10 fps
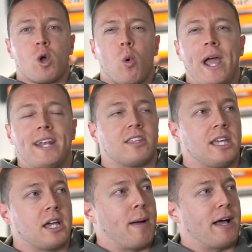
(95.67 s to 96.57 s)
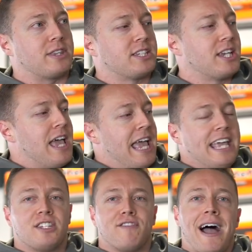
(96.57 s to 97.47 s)
The way to think about this
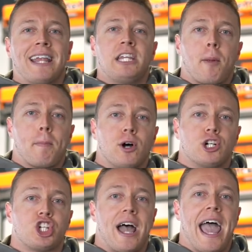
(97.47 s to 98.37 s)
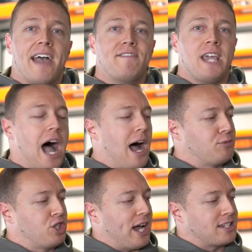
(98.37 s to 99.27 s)
is if I need to push a heavy
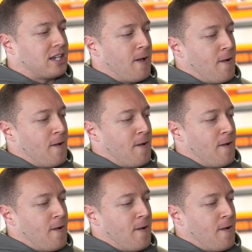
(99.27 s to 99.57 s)
object,